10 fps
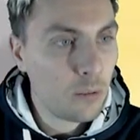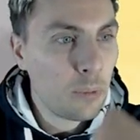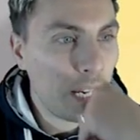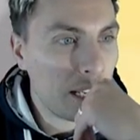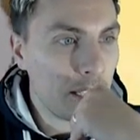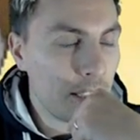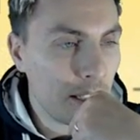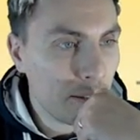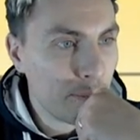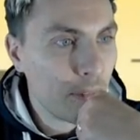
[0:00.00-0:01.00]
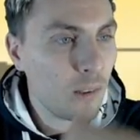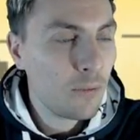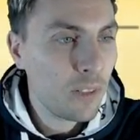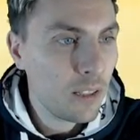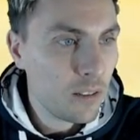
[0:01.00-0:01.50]
a bad idea.
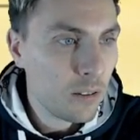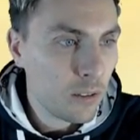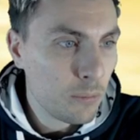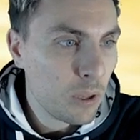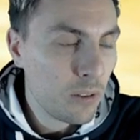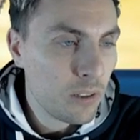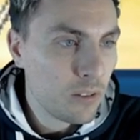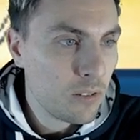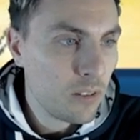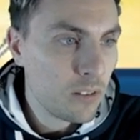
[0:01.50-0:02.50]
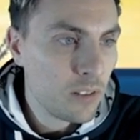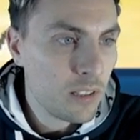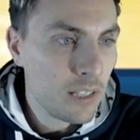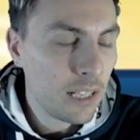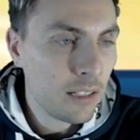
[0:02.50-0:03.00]
Hopefully the Togedemaru just doesn't
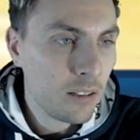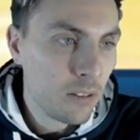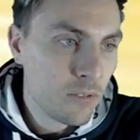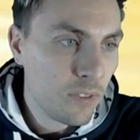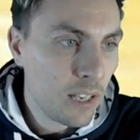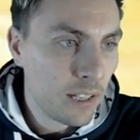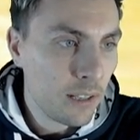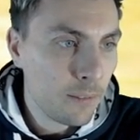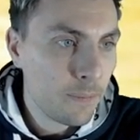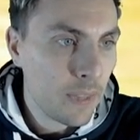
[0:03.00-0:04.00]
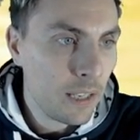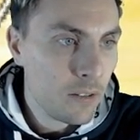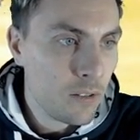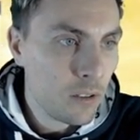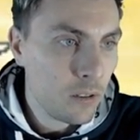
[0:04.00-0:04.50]
attack. It goes Fake Out
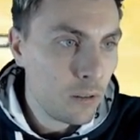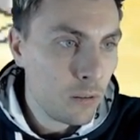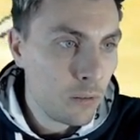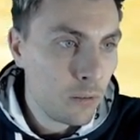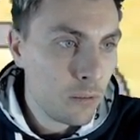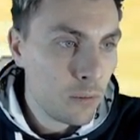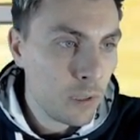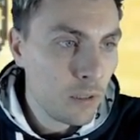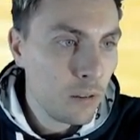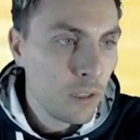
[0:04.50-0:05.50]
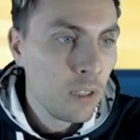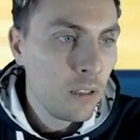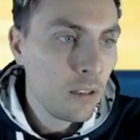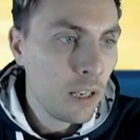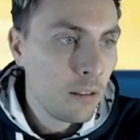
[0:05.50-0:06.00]
into Suicune.
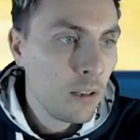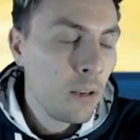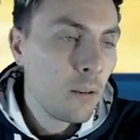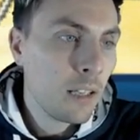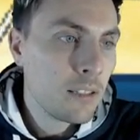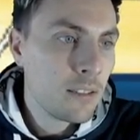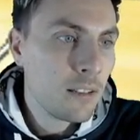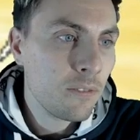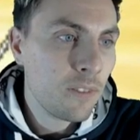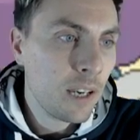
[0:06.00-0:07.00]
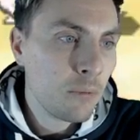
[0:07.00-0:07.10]
Okay, well that's still fine.